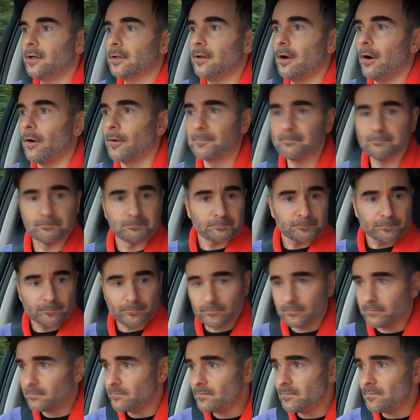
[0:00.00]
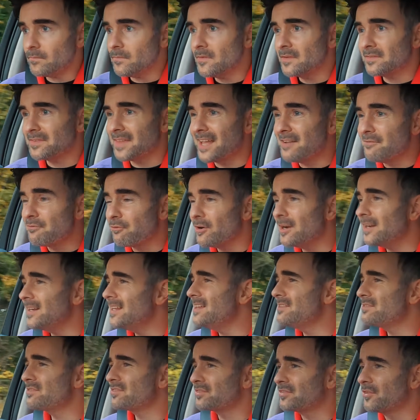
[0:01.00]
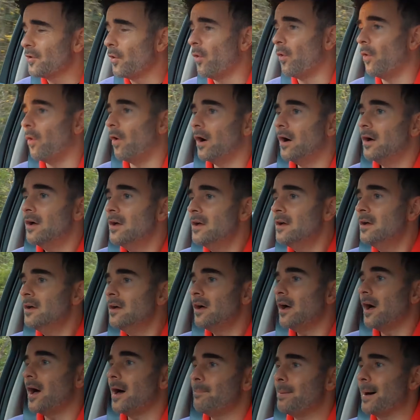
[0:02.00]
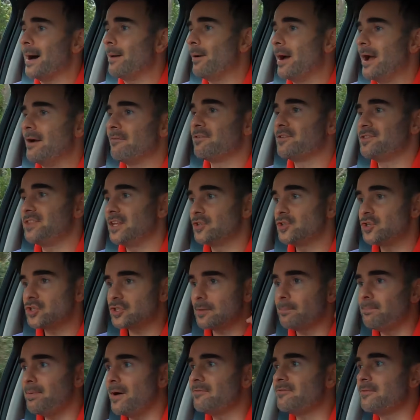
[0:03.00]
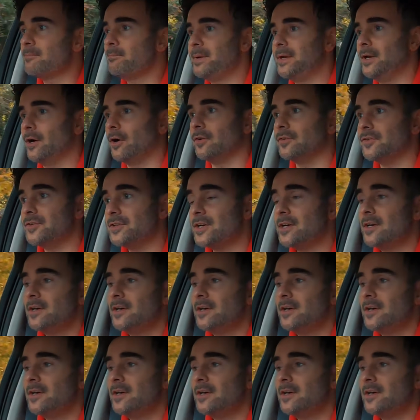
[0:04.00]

along. They've really thought about everything, just above and beyond.